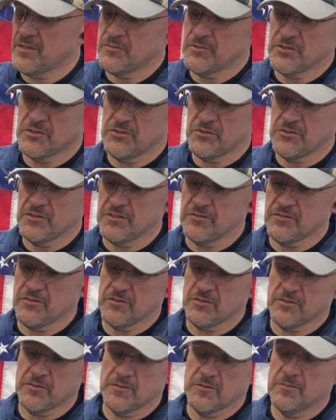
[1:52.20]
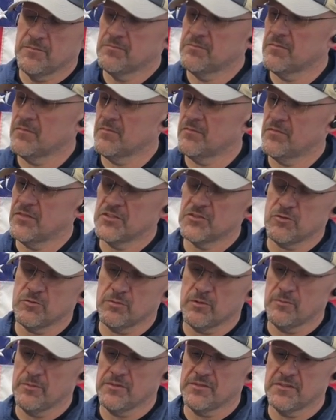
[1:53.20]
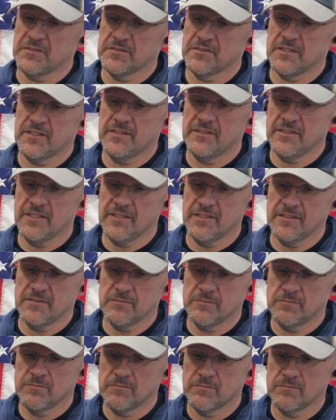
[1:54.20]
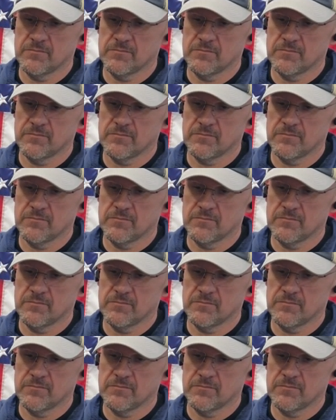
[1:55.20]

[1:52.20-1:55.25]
that I'm just using for visual purposes, and then